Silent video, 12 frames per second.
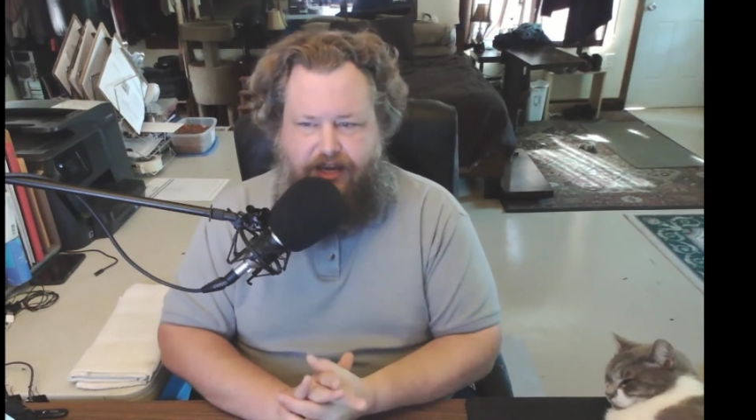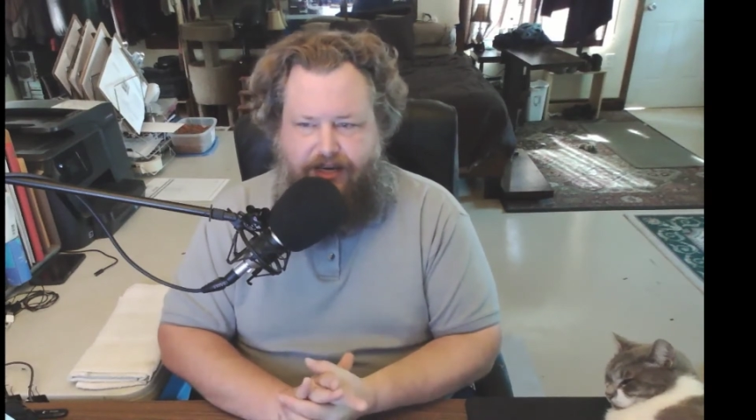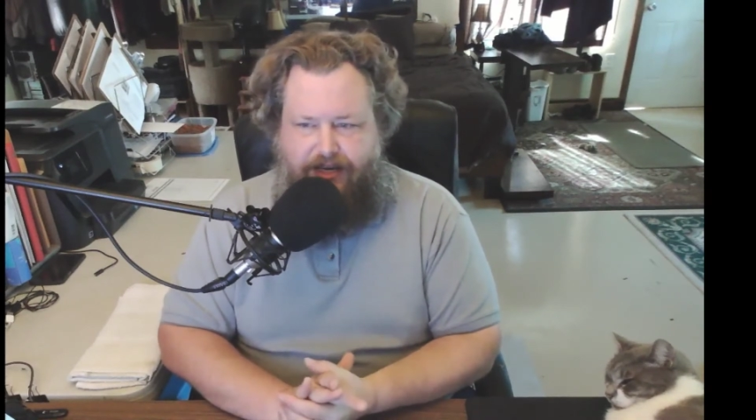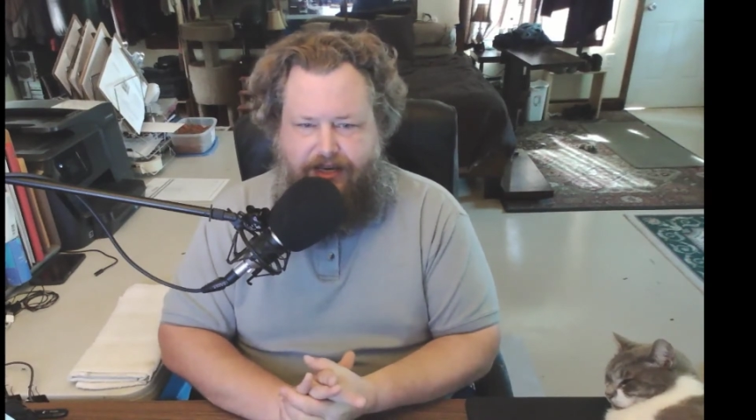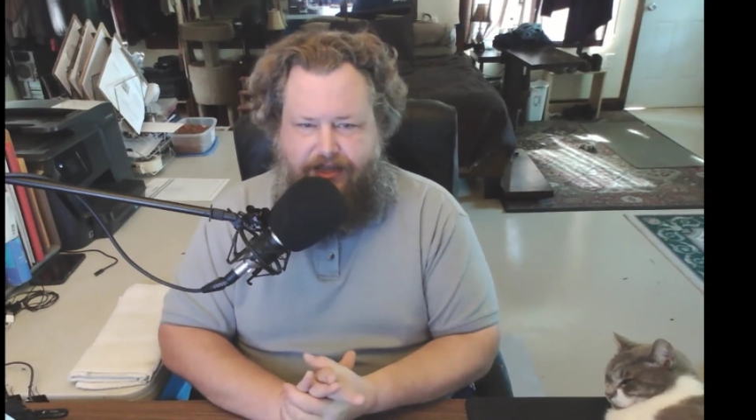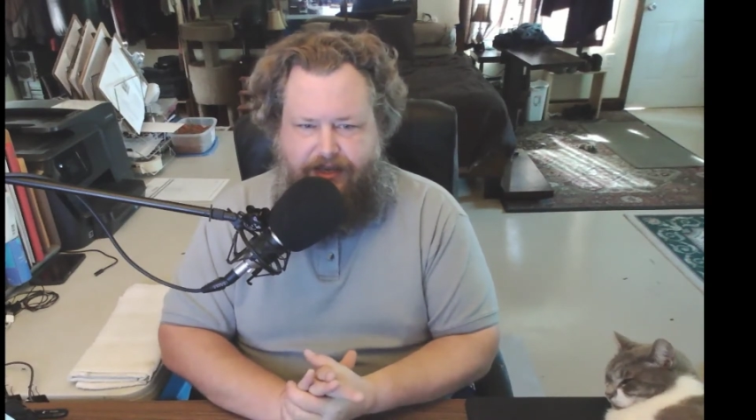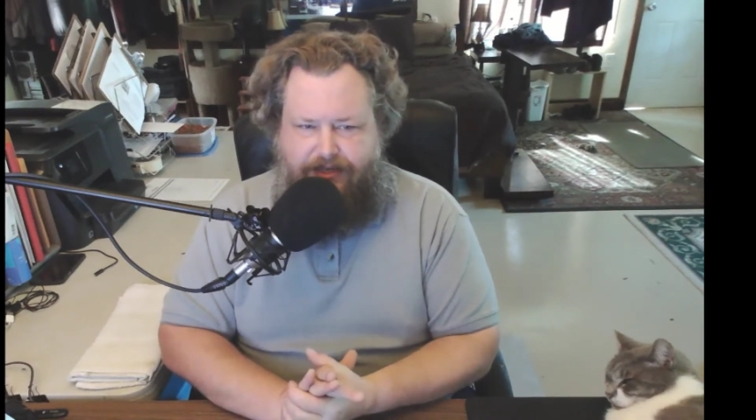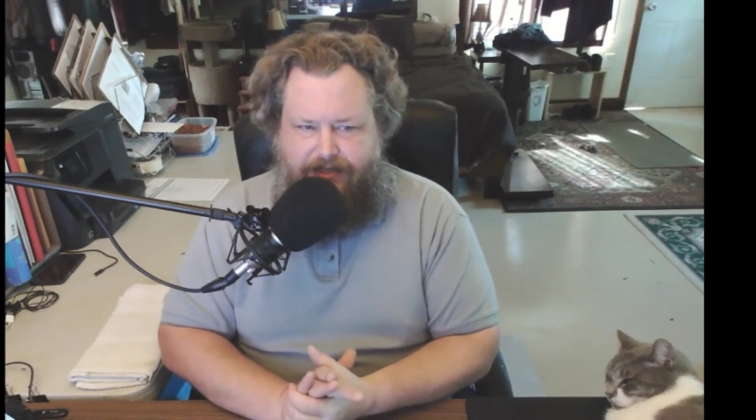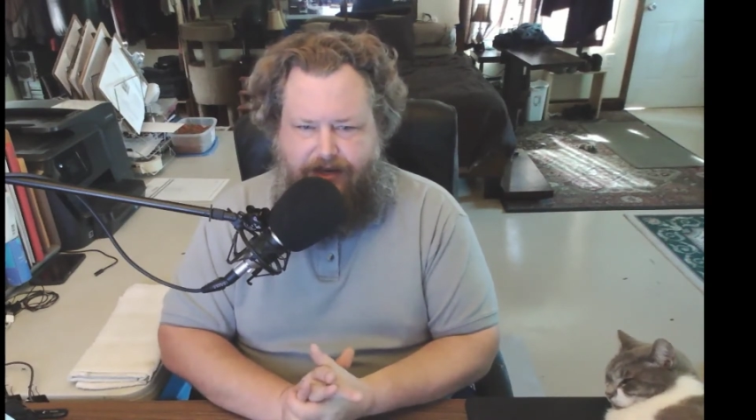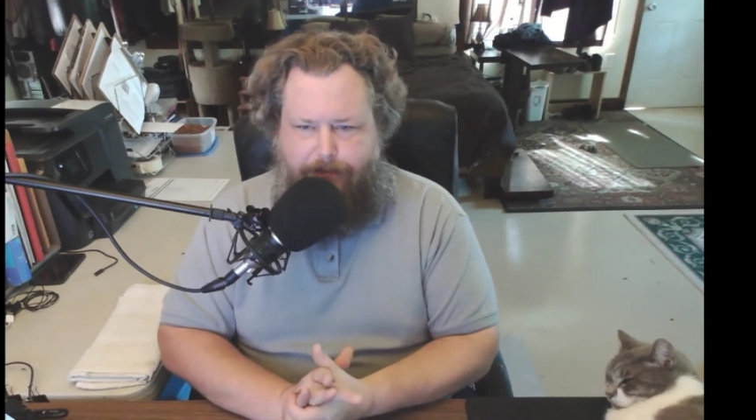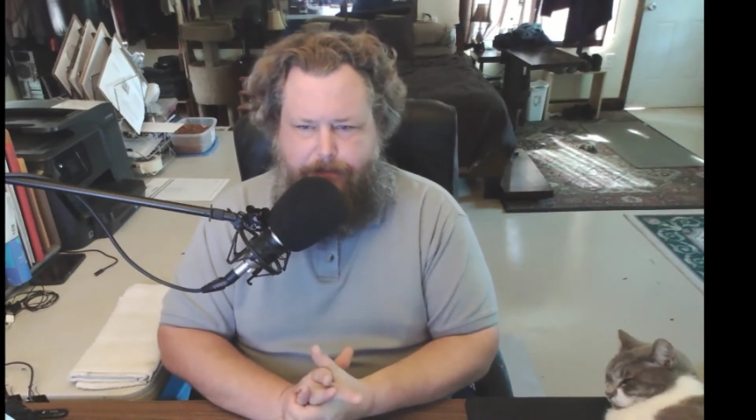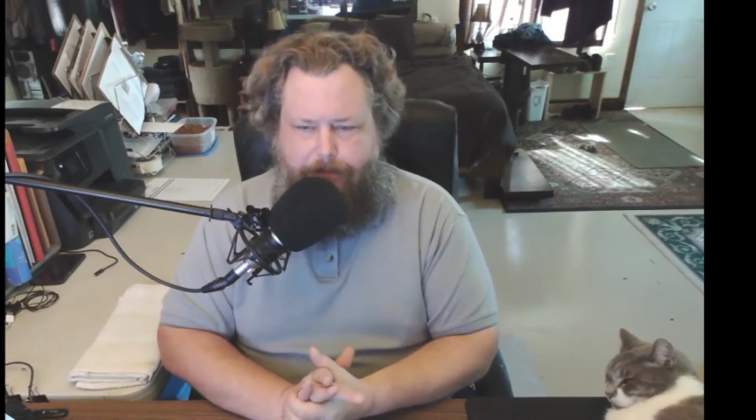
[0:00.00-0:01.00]
idea
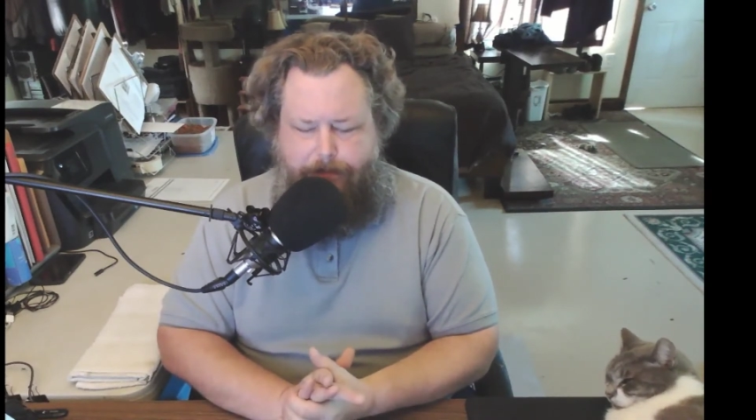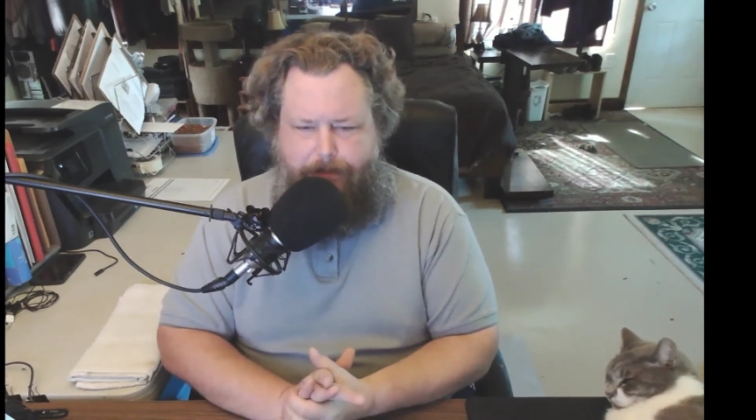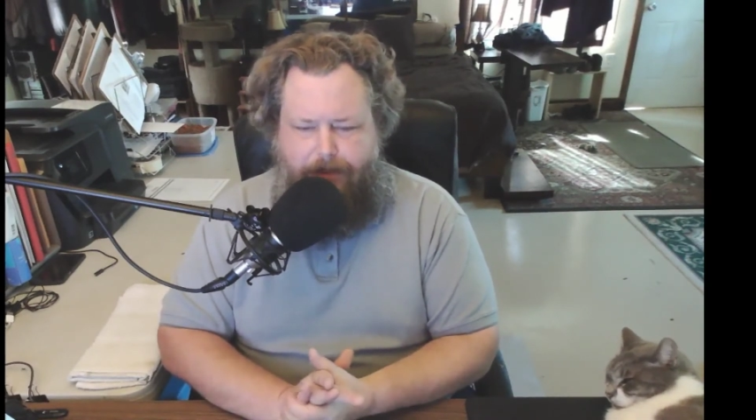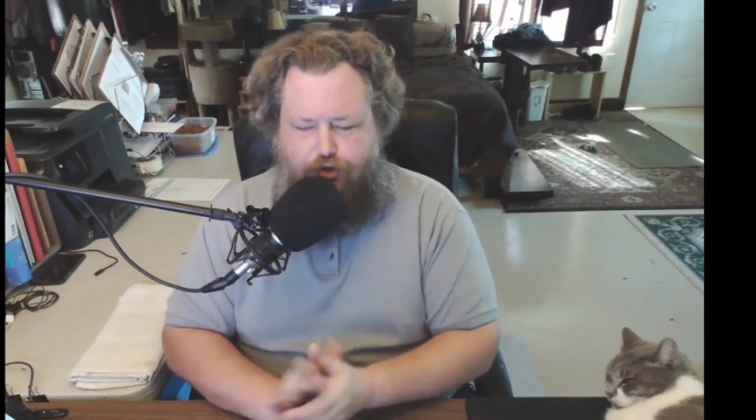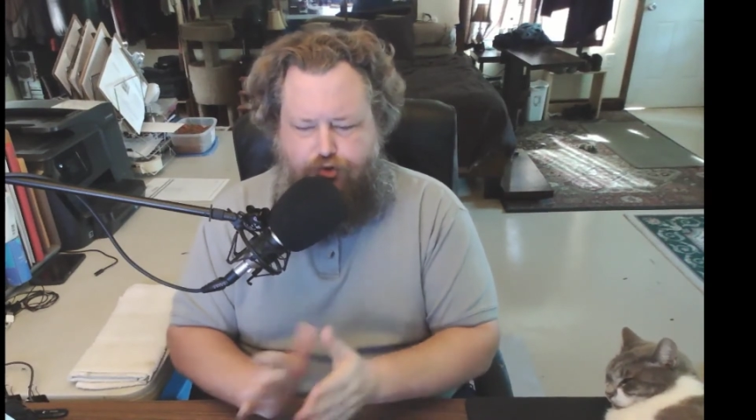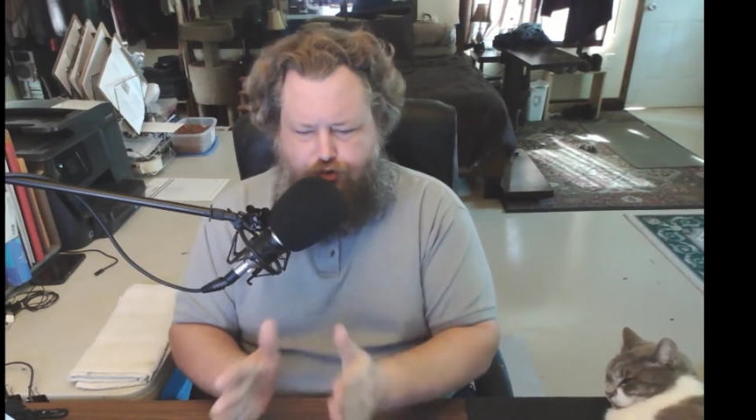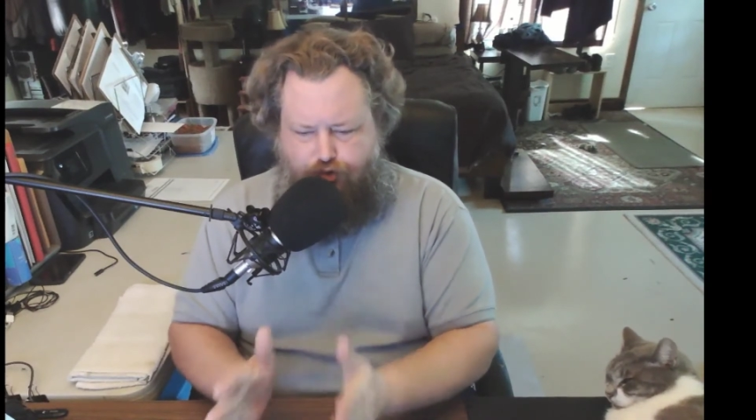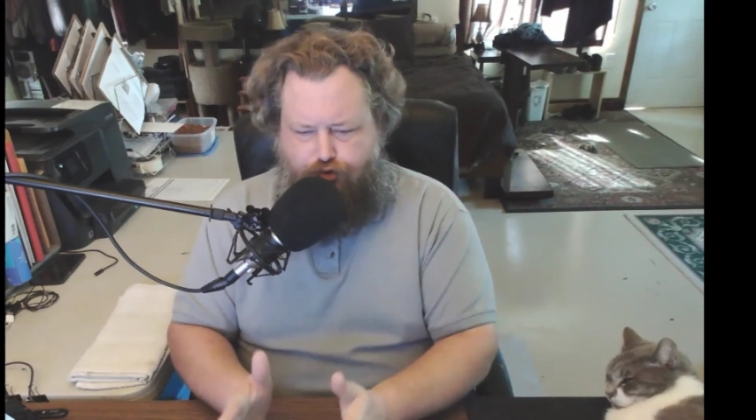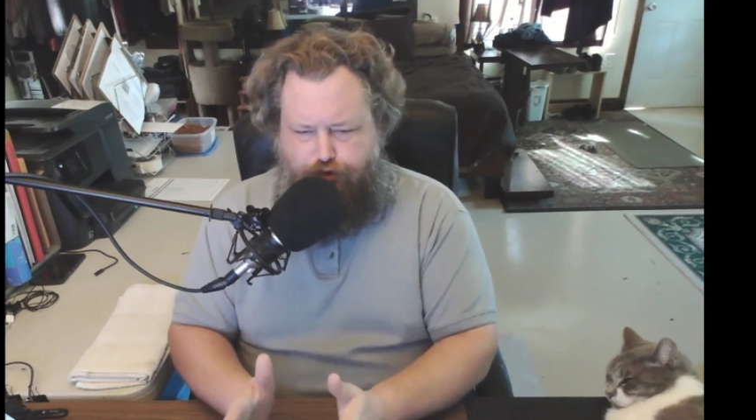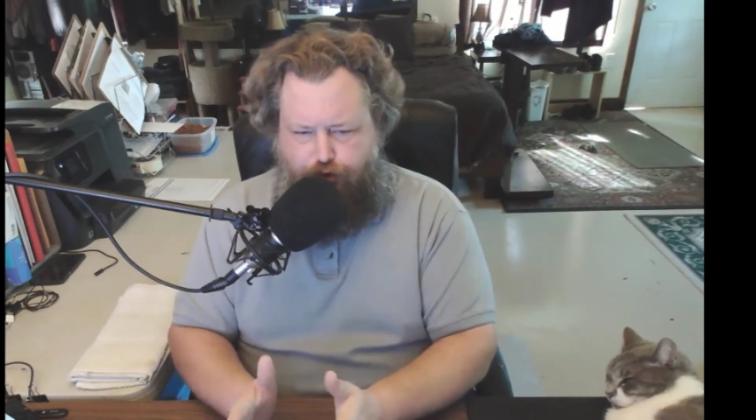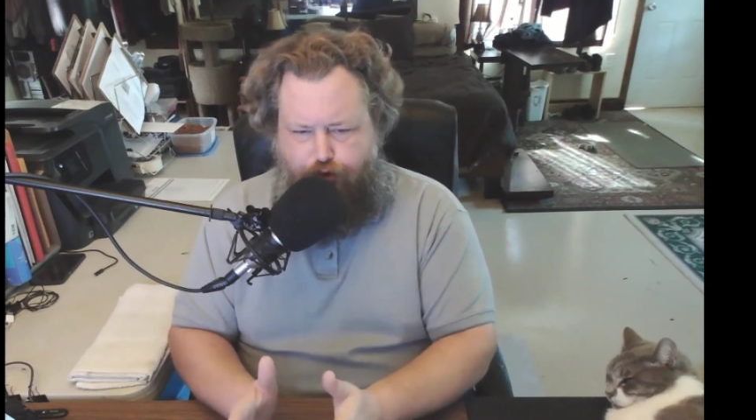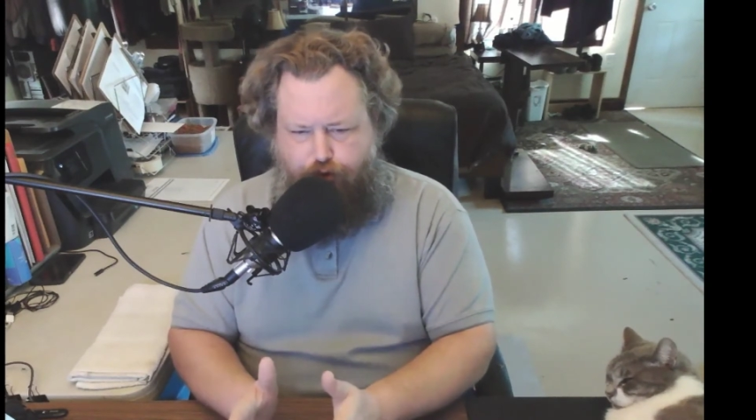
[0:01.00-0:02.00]
that
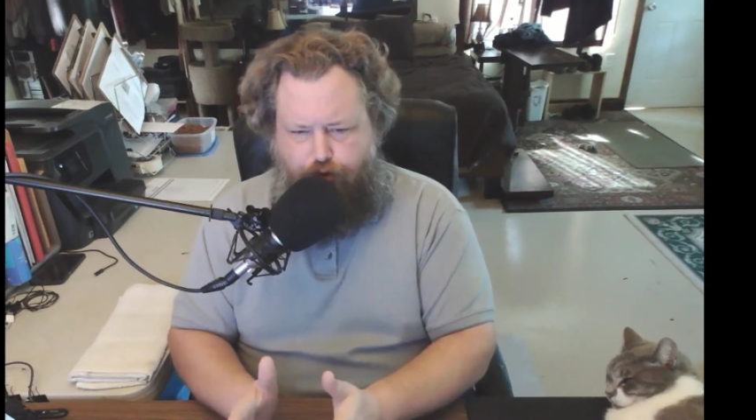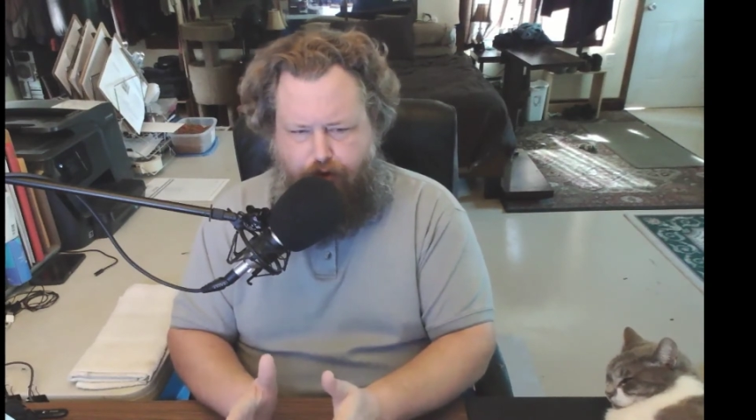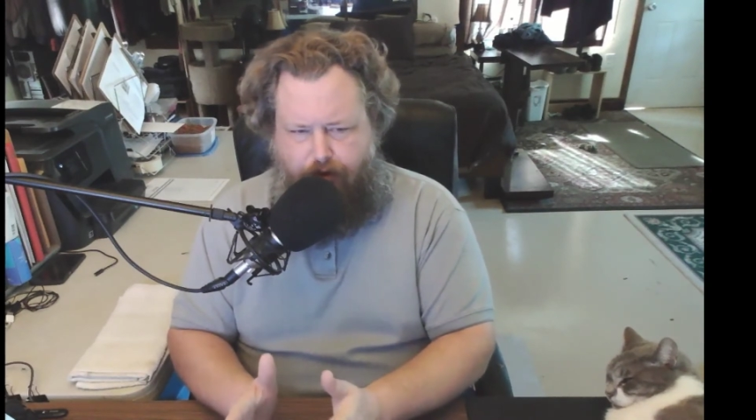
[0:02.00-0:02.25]
true